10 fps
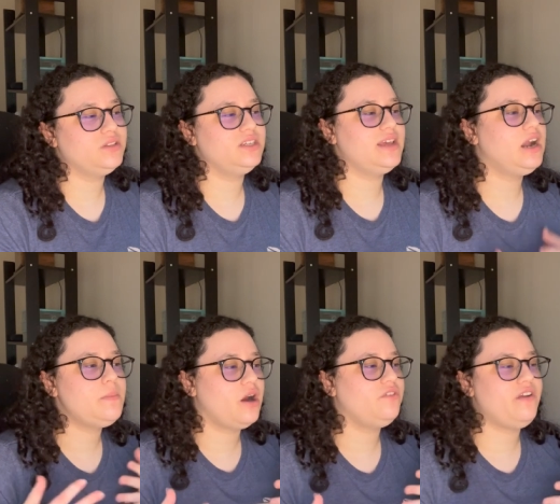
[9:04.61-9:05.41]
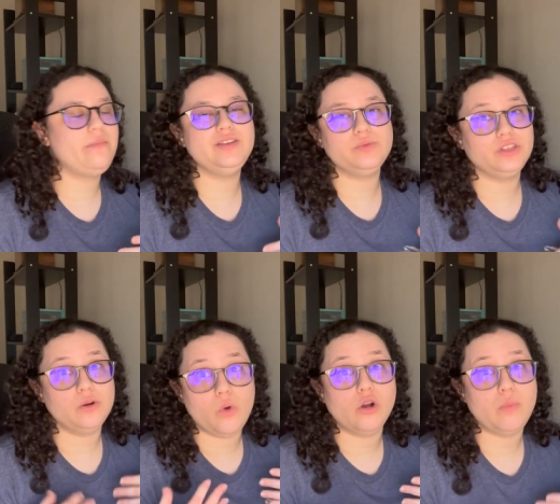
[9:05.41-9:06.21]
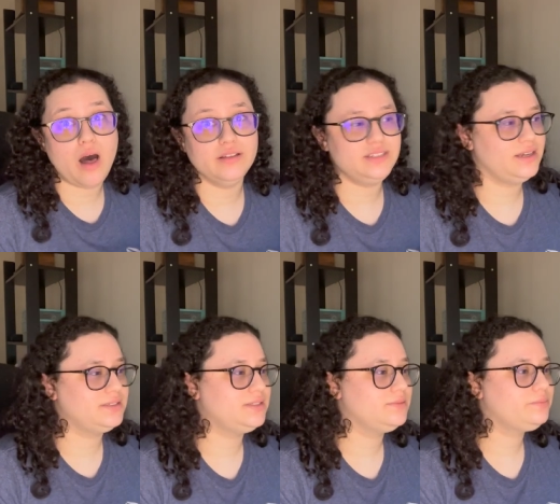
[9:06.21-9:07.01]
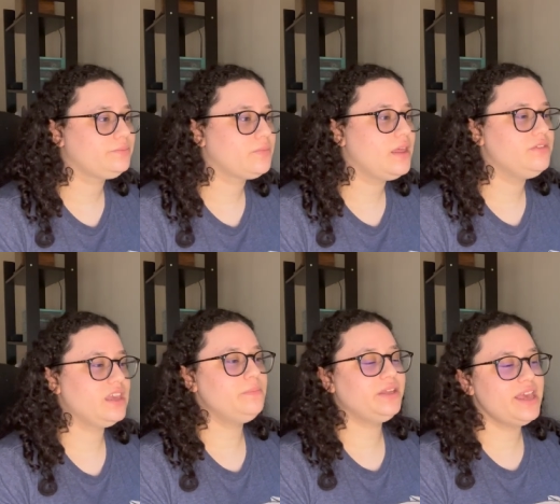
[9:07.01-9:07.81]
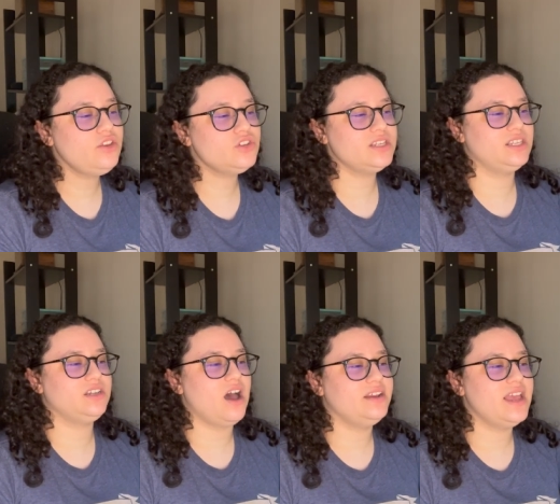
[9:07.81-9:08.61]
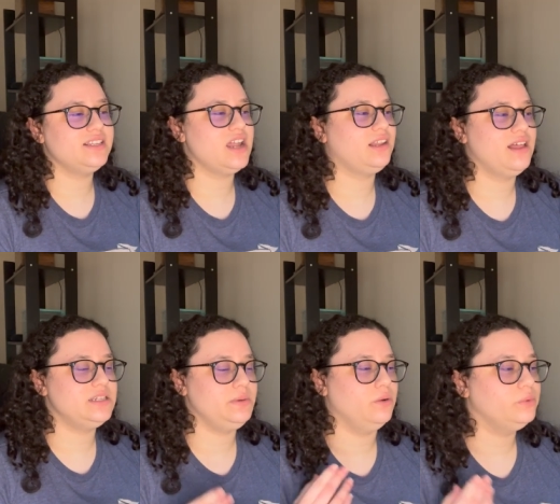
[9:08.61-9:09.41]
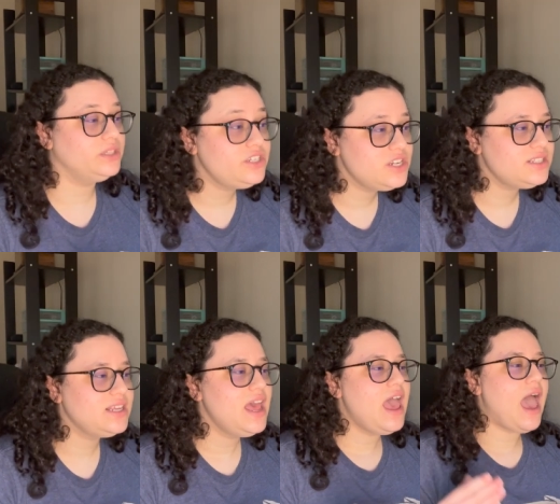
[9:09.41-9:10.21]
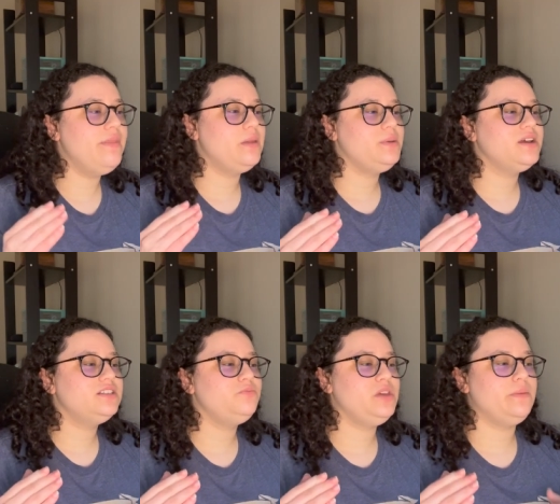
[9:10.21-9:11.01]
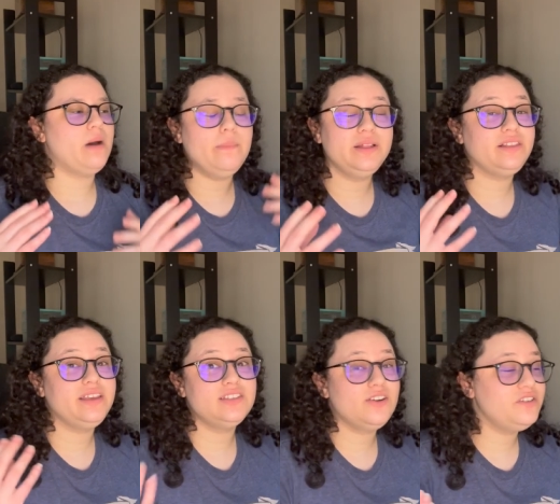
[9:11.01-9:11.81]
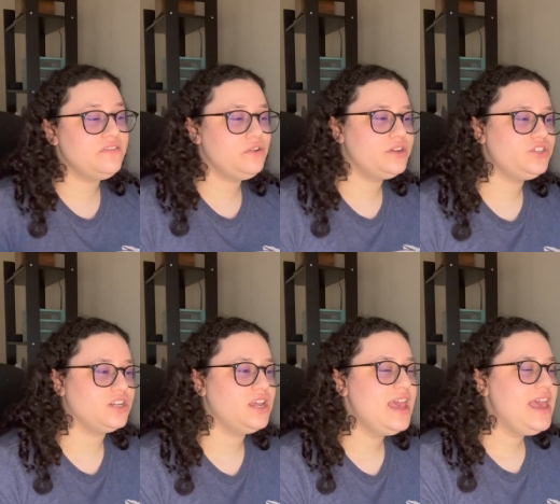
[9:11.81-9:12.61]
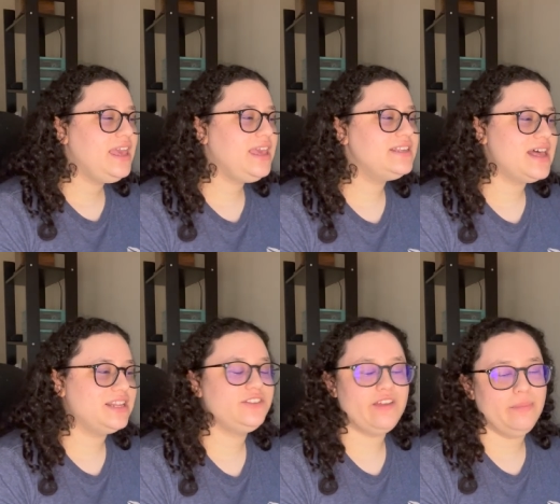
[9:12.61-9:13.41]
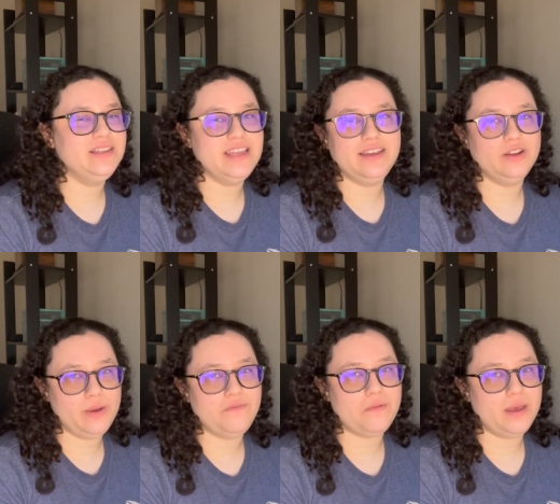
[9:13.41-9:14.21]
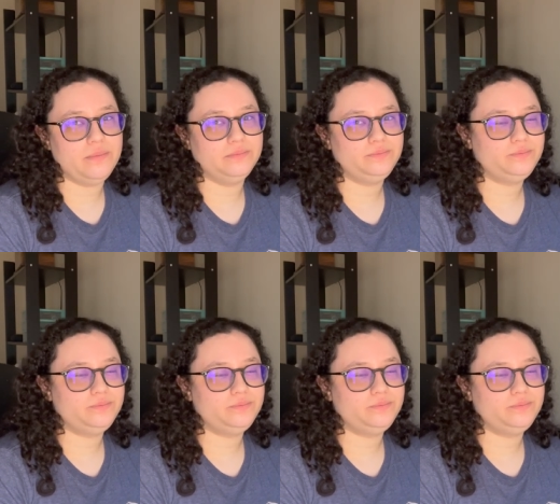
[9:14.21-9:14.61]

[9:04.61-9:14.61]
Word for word: to tear apart families with their woke politics. The implication is that Kanye is not allowed to be a religious and that because of being publicly conservative and Christian, he has had his family taken away from him.